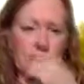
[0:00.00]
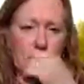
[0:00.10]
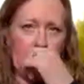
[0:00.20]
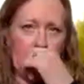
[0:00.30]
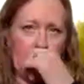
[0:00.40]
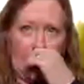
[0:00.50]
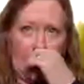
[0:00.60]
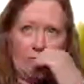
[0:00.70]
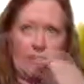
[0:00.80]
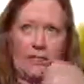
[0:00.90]
So,
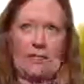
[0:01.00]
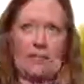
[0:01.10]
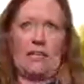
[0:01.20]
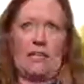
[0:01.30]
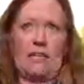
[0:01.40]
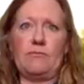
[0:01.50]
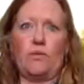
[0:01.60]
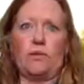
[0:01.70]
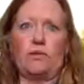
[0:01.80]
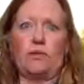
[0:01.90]
because if we
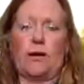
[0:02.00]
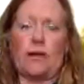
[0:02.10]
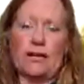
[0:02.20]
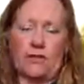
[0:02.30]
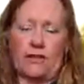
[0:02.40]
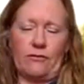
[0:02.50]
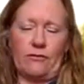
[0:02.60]
if